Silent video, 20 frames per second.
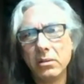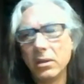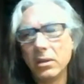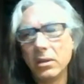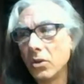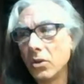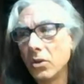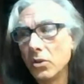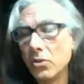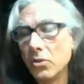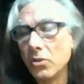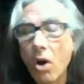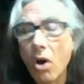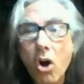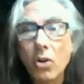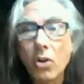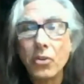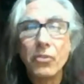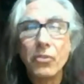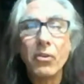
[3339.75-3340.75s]
I couldn't
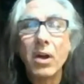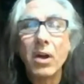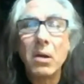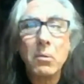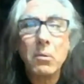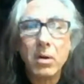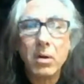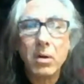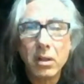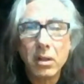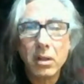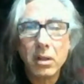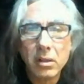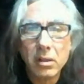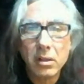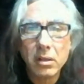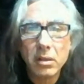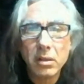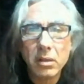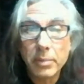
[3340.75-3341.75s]
haul drywall,
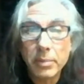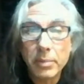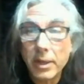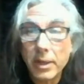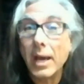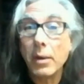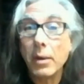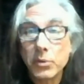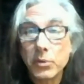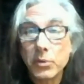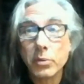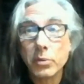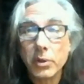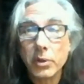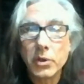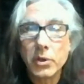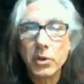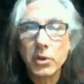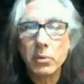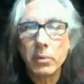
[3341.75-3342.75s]
but I was
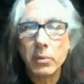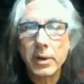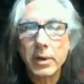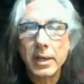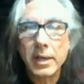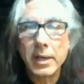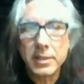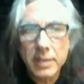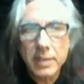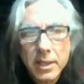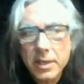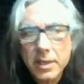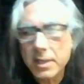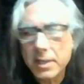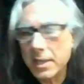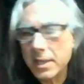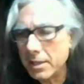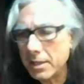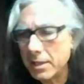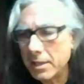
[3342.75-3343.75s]
really good at what I did, and
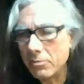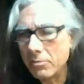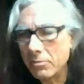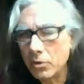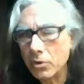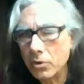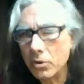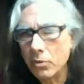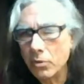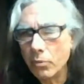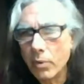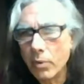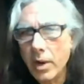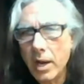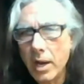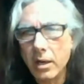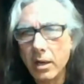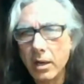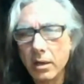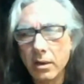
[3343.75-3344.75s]
I gave him a good
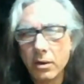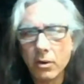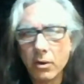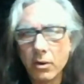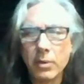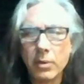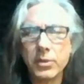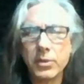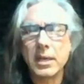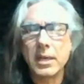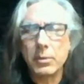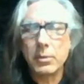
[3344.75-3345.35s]
rate. I think I